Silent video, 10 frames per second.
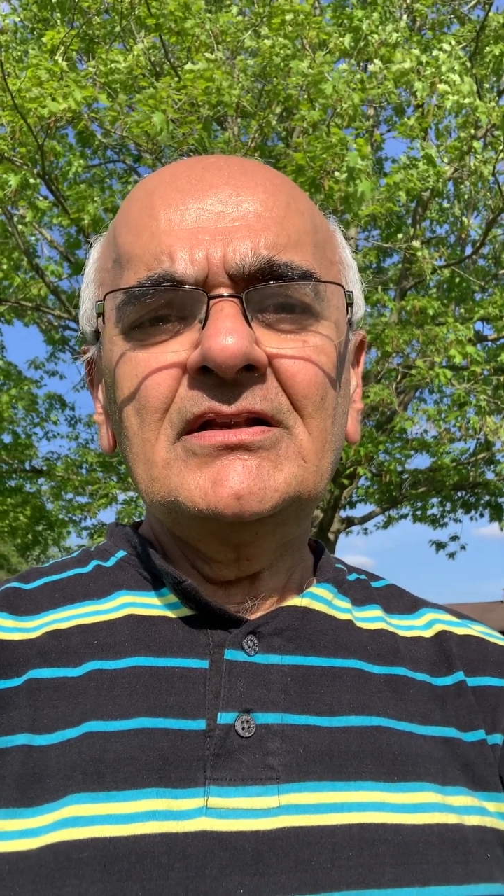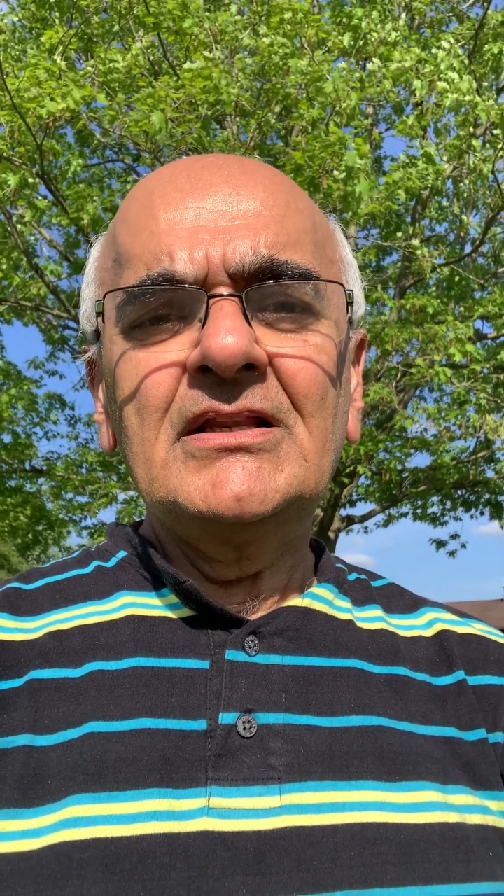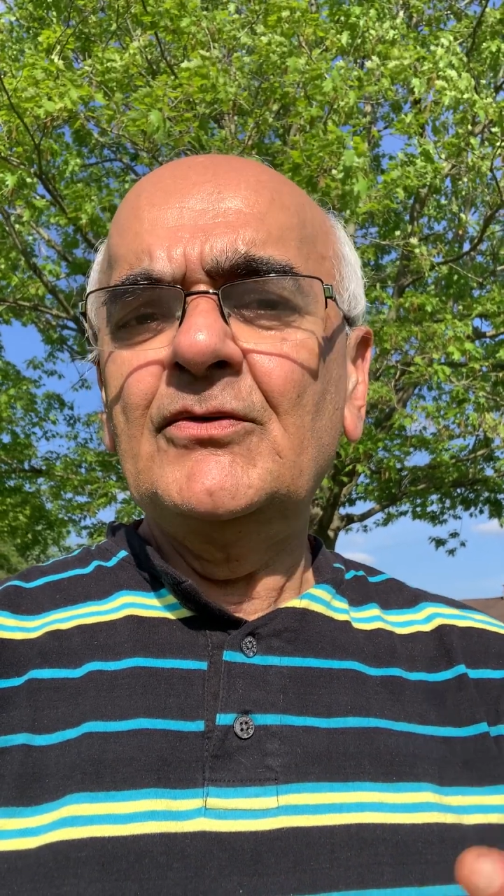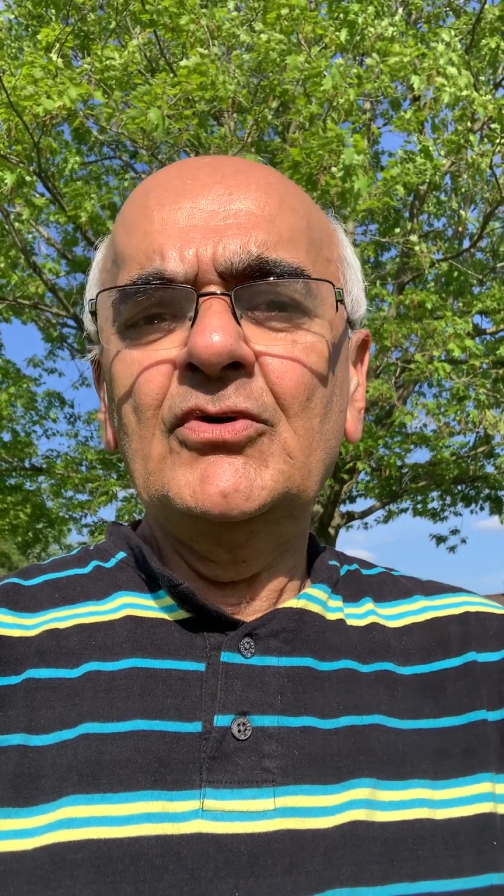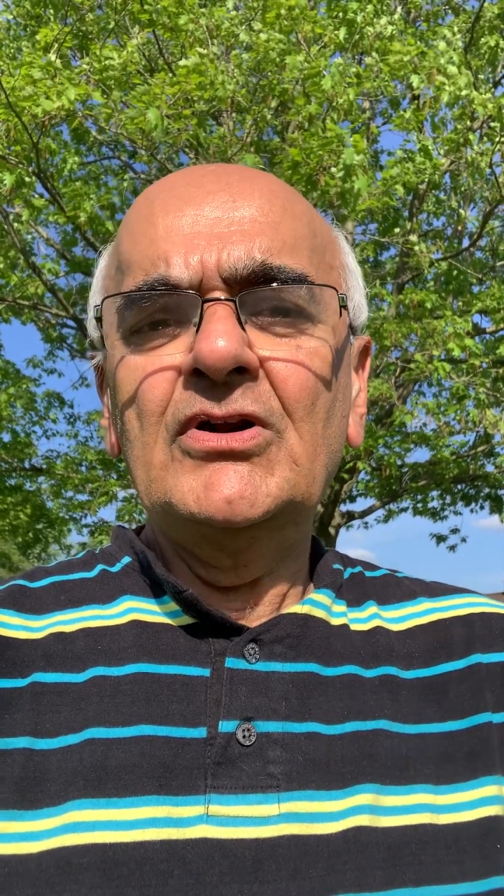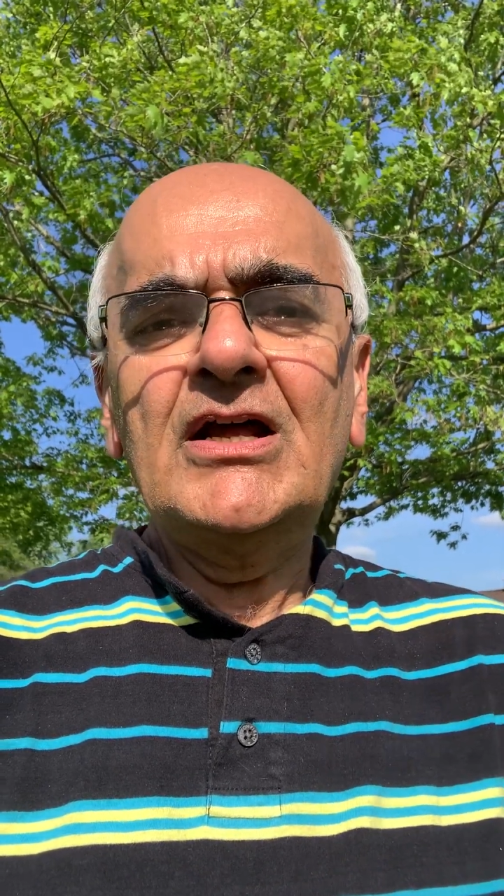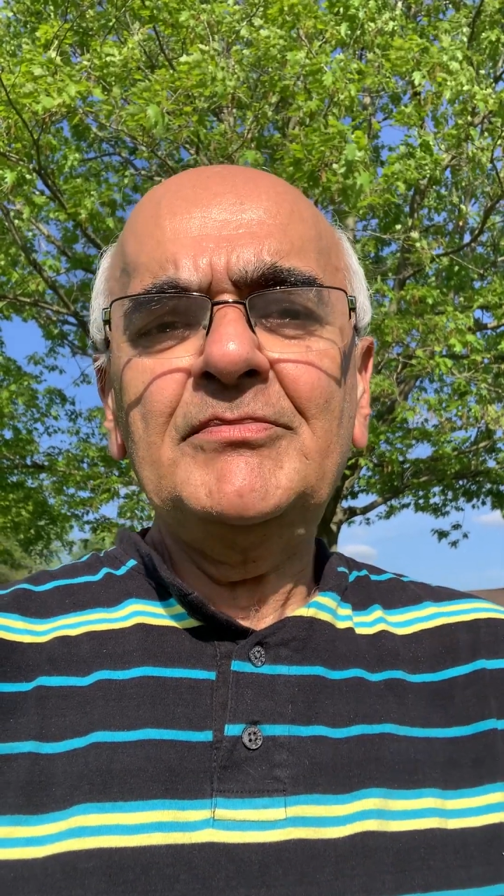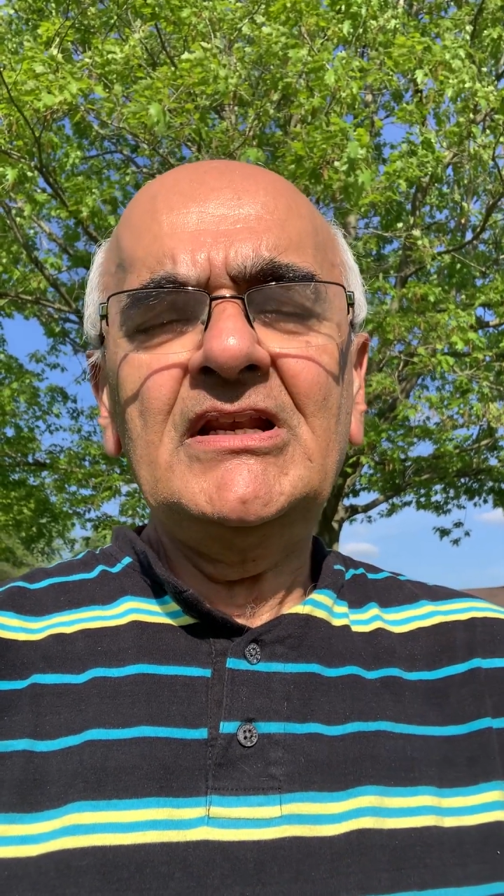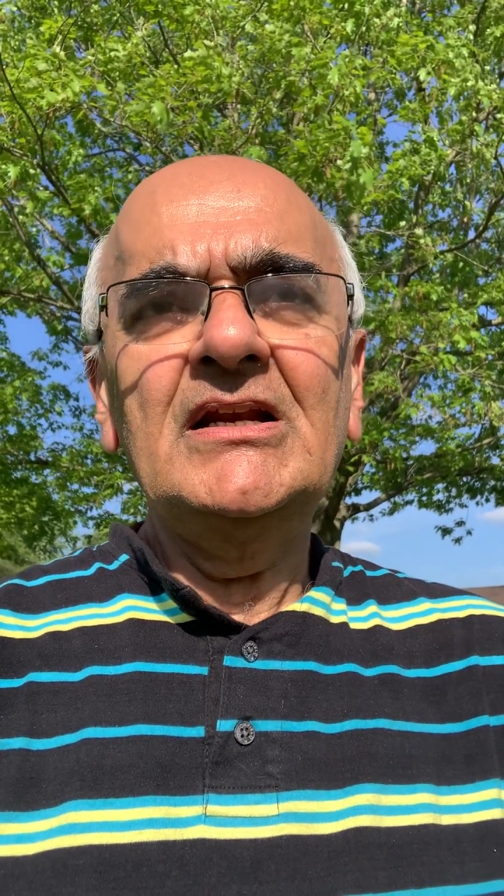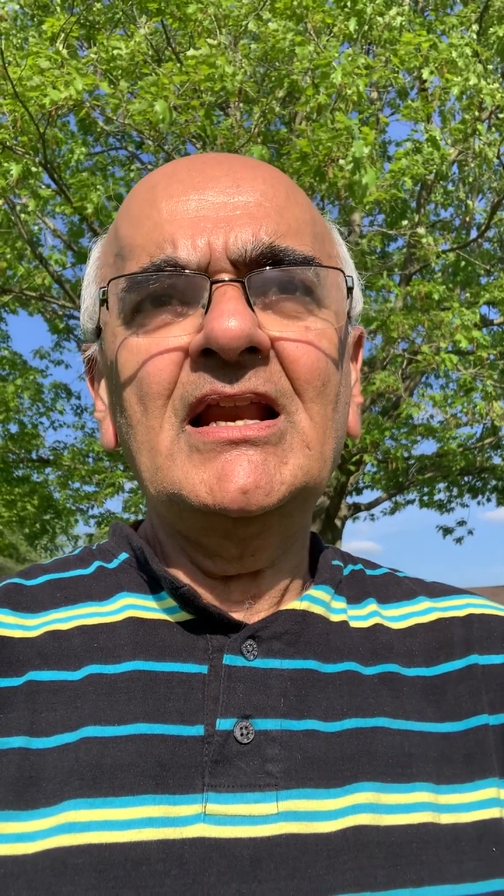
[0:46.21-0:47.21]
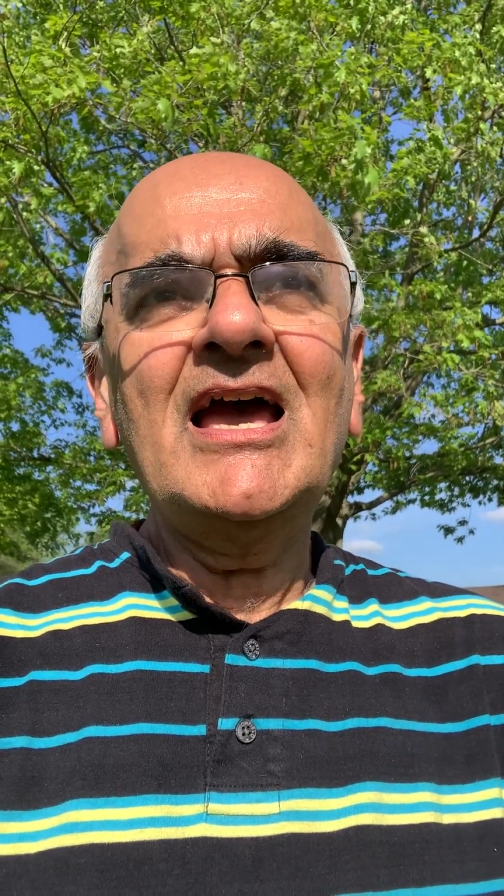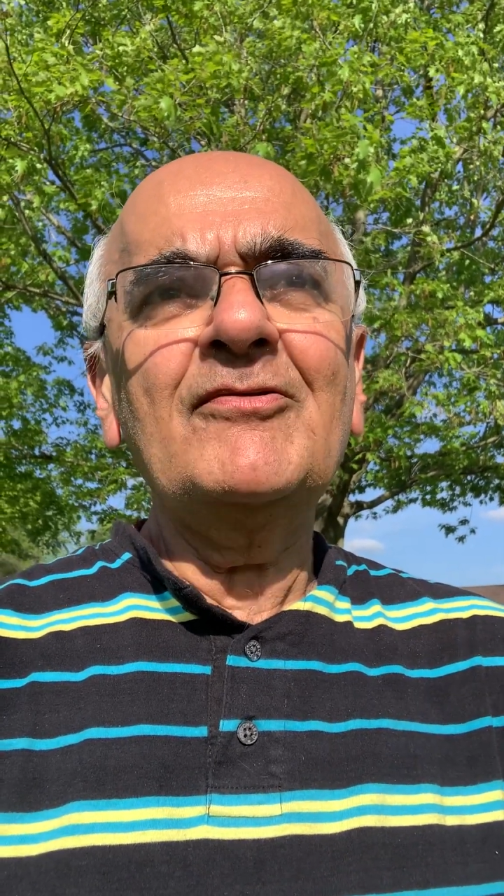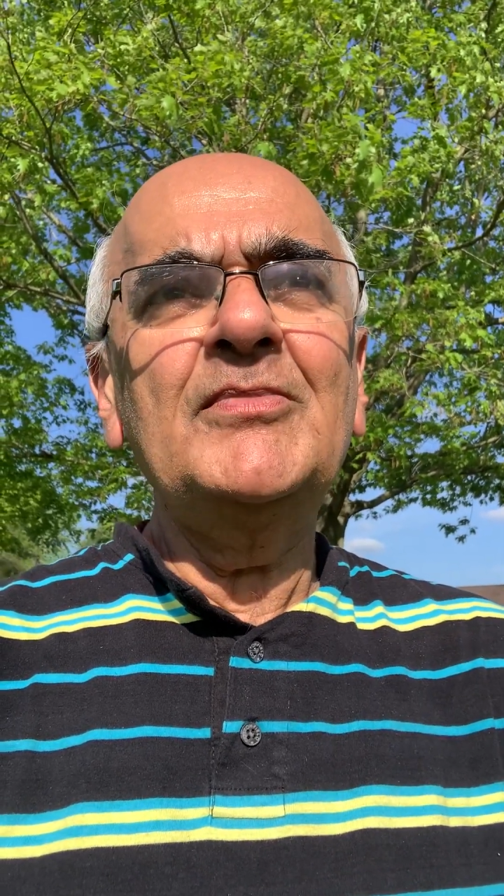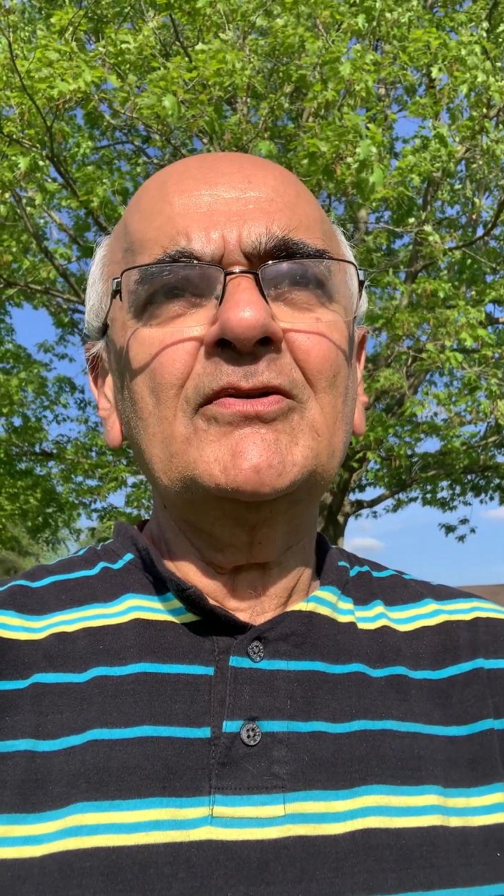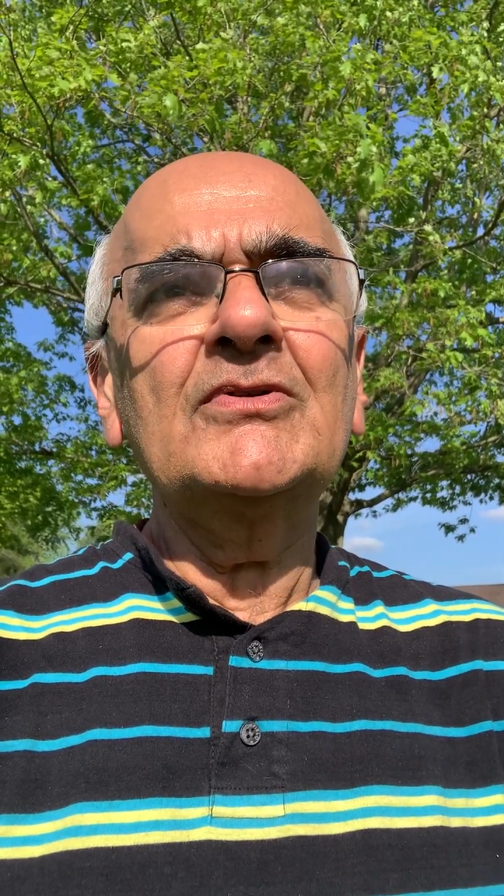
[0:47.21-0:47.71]
there would not be any
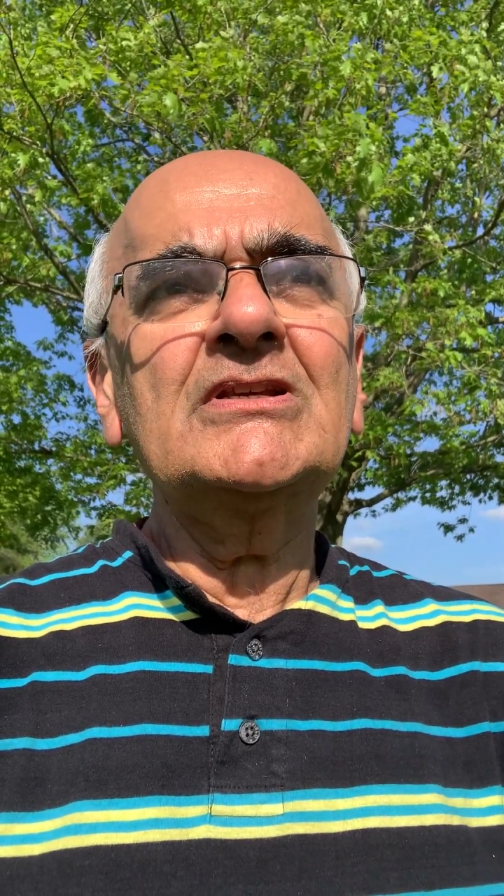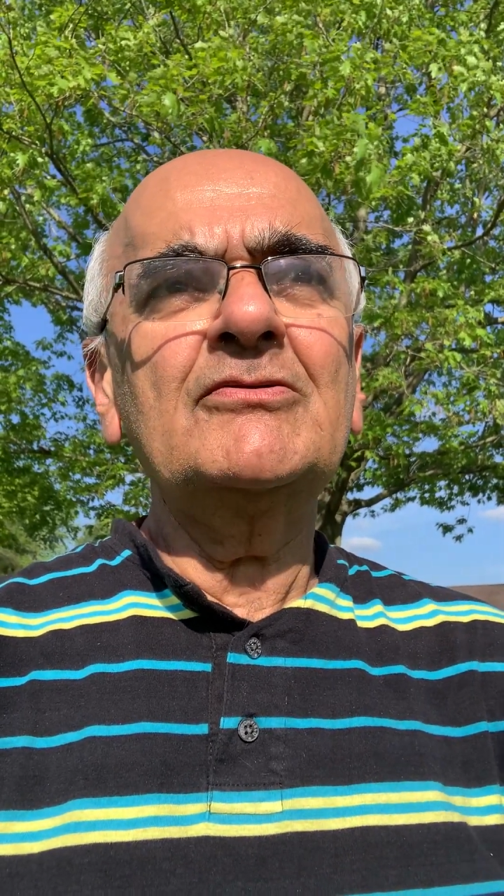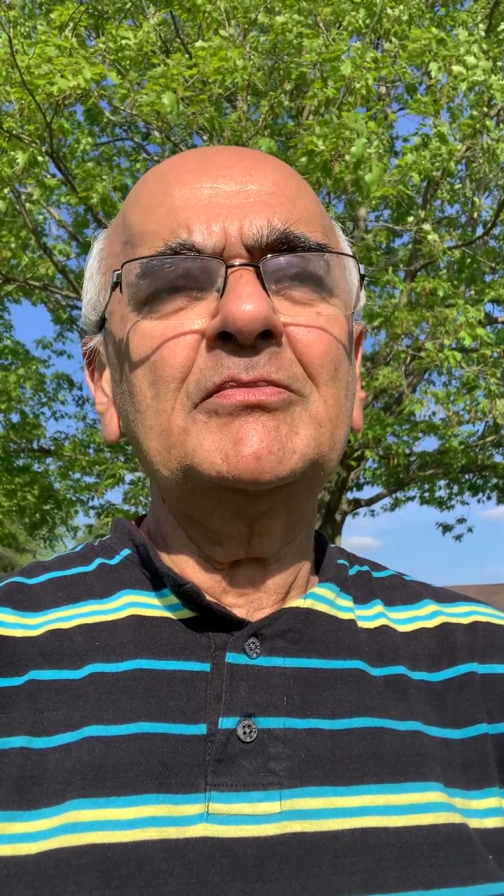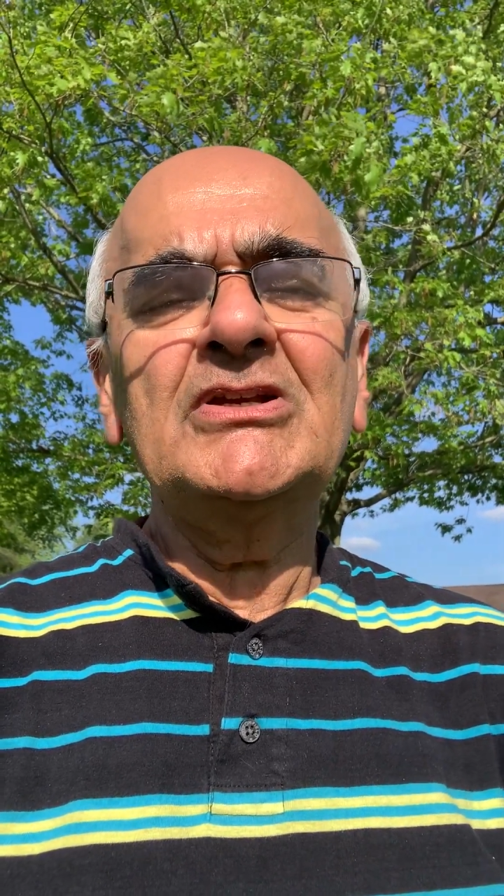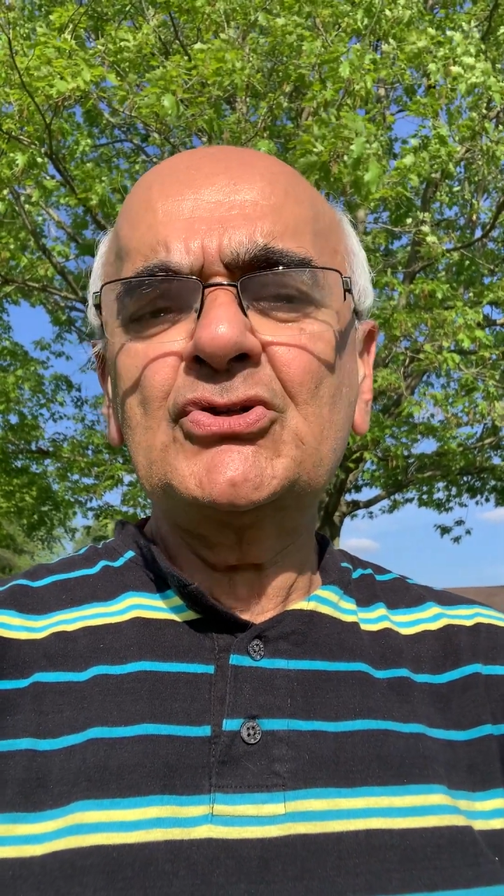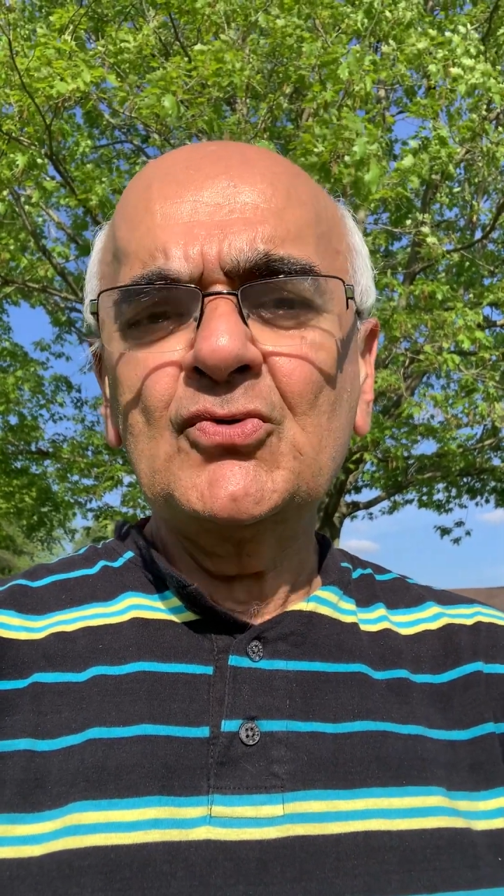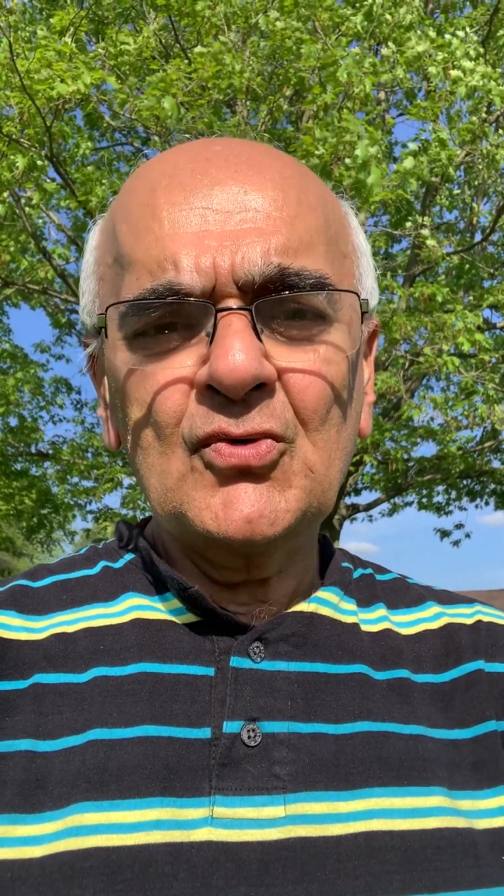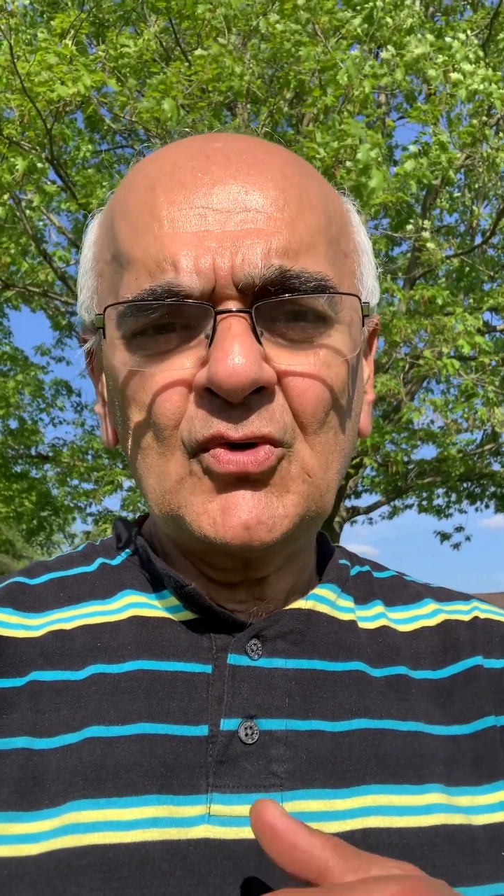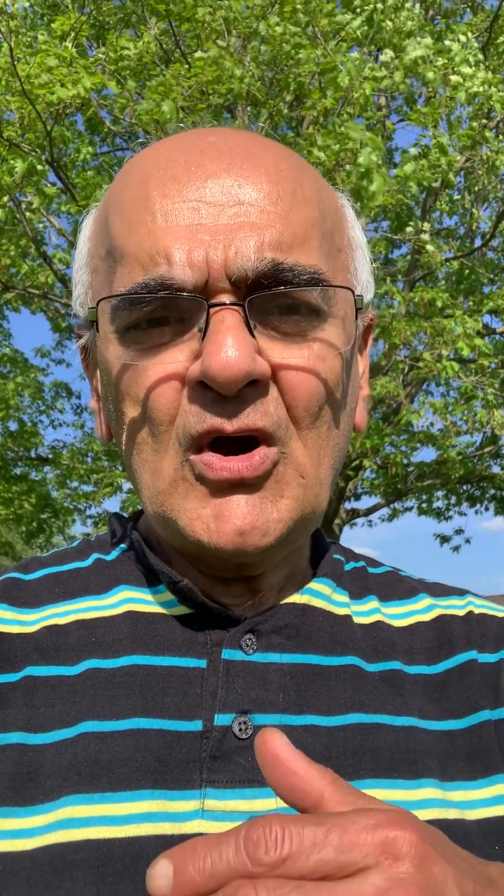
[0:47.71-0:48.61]
life because it would be too